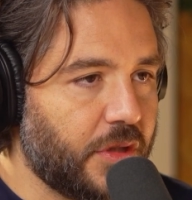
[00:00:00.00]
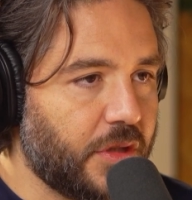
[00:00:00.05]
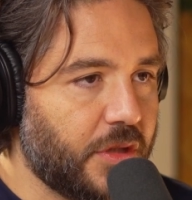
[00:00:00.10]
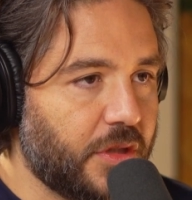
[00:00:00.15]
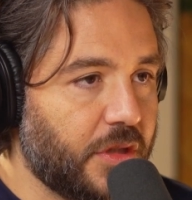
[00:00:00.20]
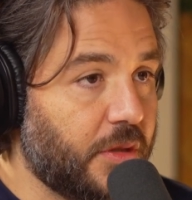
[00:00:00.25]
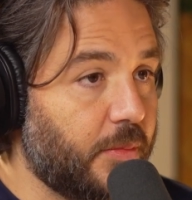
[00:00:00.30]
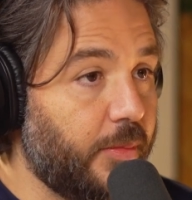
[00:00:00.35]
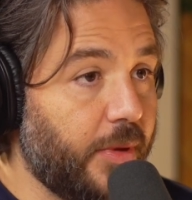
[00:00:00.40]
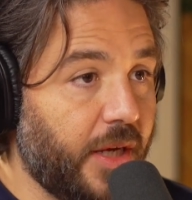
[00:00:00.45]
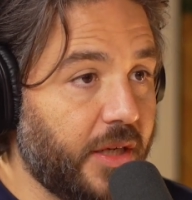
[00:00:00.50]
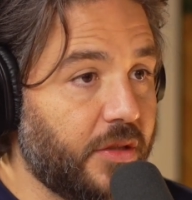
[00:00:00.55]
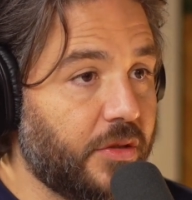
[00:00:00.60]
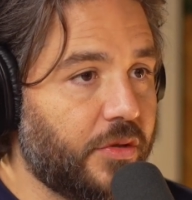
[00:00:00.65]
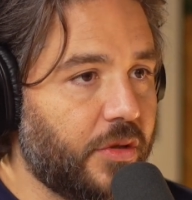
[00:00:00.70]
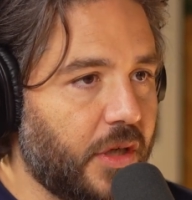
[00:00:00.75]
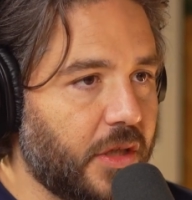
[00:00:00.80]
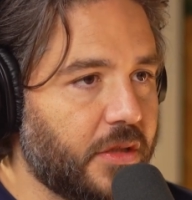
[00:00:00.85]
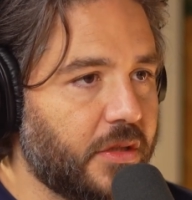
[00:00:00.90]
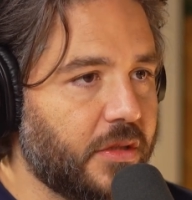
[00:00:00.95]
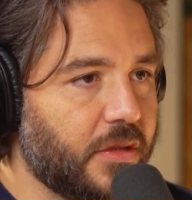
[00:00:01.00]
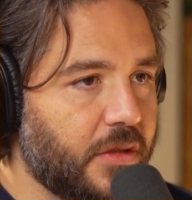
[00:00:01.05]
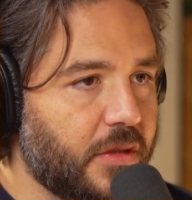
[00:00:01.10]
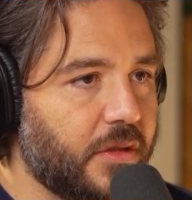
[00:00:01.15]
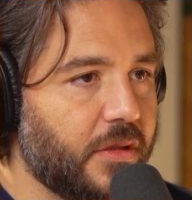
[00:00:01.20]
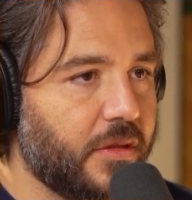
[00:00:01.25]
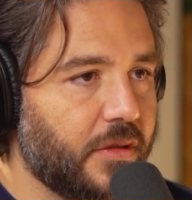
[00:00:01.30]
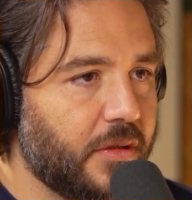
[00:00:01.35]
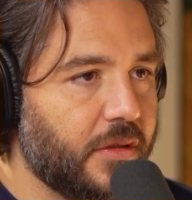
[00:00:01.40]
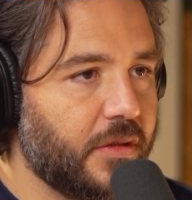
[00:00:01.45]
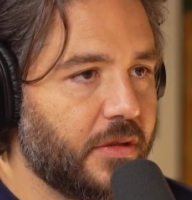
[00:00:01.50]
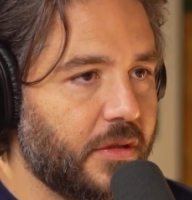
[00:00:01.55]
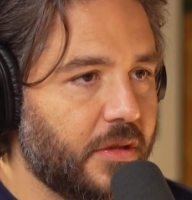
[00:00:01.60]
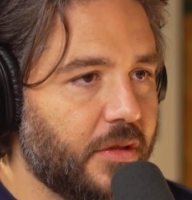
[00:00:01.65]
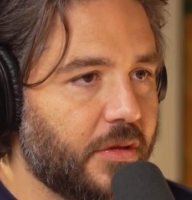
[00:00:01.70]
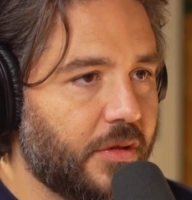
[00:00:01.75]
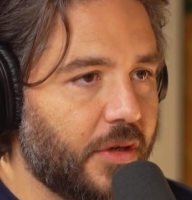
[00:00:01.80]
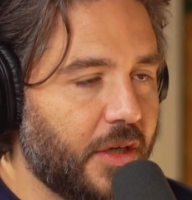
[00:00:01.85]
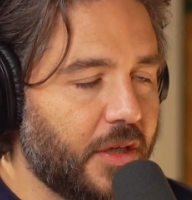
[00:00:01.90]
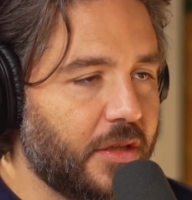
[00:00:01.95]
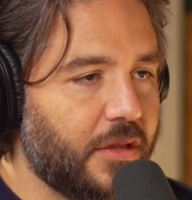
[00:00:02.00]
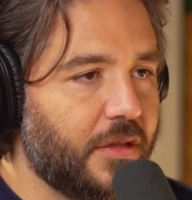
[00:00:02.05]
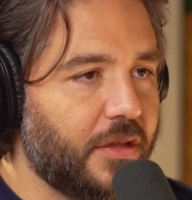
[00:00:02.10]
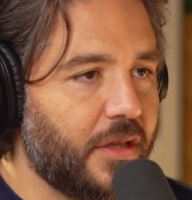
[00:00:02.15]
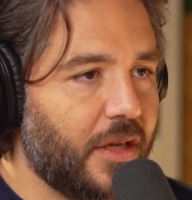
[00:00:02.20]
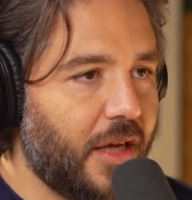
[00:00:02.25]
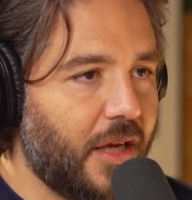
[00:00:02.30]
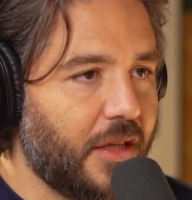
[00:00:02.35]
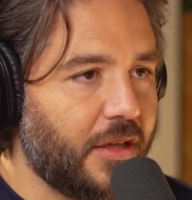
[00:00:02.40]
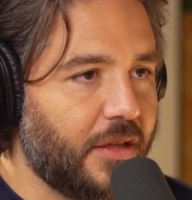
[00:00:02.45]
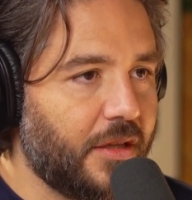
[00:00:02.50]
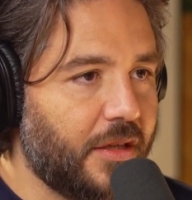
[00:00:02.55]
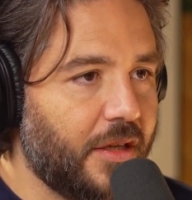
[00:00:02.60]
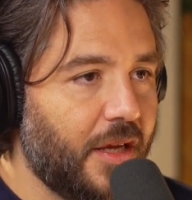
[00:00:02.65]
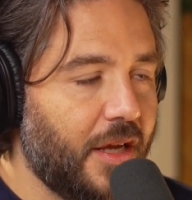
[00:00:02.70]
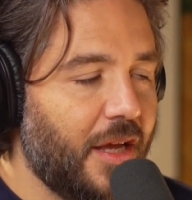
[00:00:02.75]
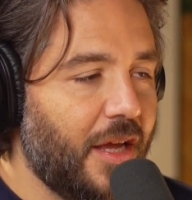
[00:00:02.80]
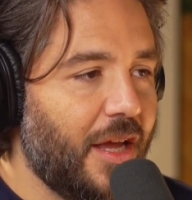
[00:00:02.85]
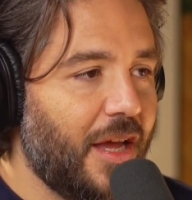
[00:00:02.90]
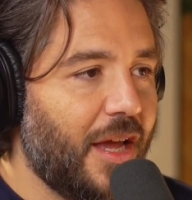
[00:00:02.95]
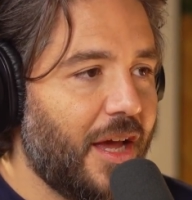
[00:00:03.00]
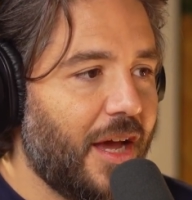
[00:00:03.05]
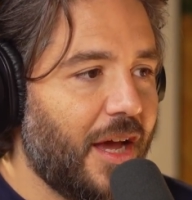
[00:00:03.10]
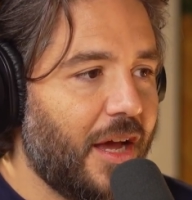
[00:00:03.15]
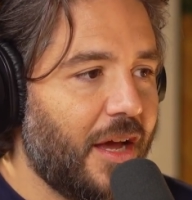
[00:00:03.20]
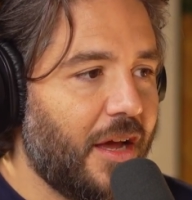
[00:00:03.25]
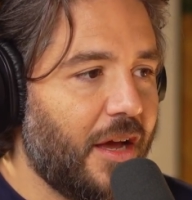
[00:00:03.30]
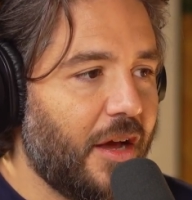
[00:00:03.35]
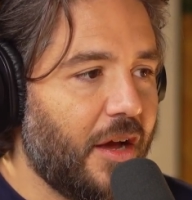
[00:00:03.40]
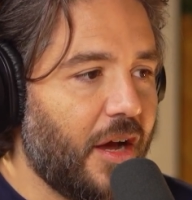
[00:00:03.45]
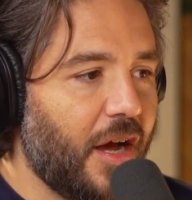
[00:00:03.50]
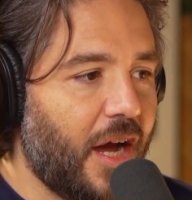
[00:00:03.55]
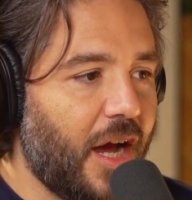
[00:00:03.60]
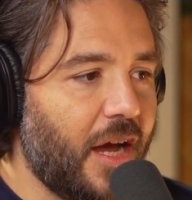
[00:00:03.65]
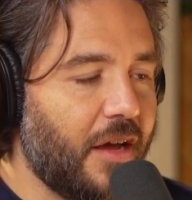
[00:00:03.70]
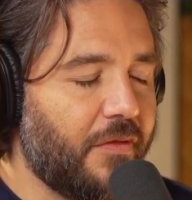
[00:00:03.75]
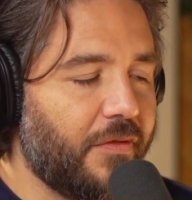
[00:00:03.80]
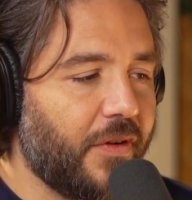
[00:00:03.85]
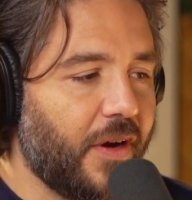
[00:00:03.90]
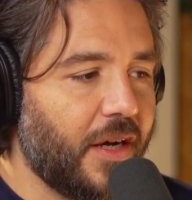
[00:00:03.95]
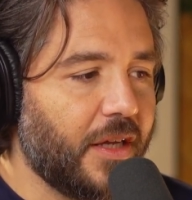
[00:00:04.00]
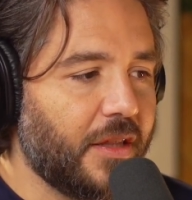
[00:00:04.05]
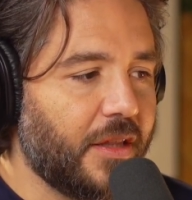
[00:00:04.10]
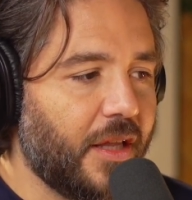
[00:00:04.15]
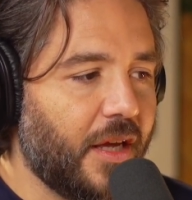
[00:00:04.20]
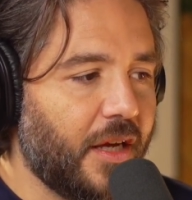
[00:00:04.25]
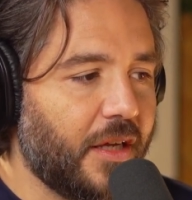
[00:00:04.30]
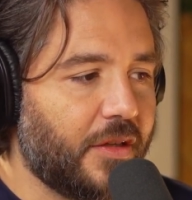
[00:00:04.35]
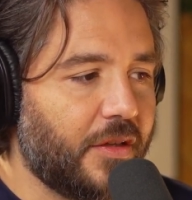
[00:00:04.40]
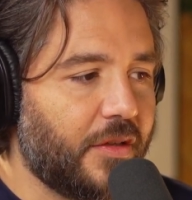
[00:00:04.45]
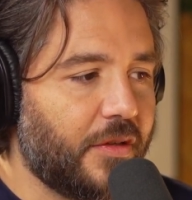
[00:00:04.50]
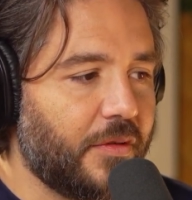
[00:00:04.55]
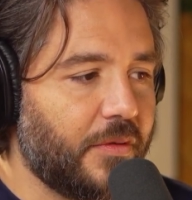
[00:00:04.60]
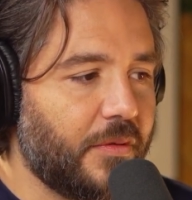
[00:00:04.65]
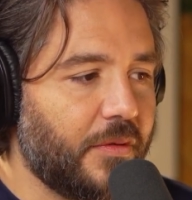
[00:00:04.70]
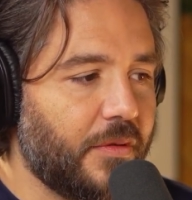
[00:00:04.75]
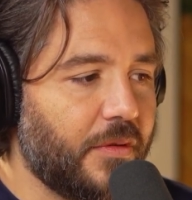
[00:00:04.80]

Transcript: is just blind trust, right? And I find that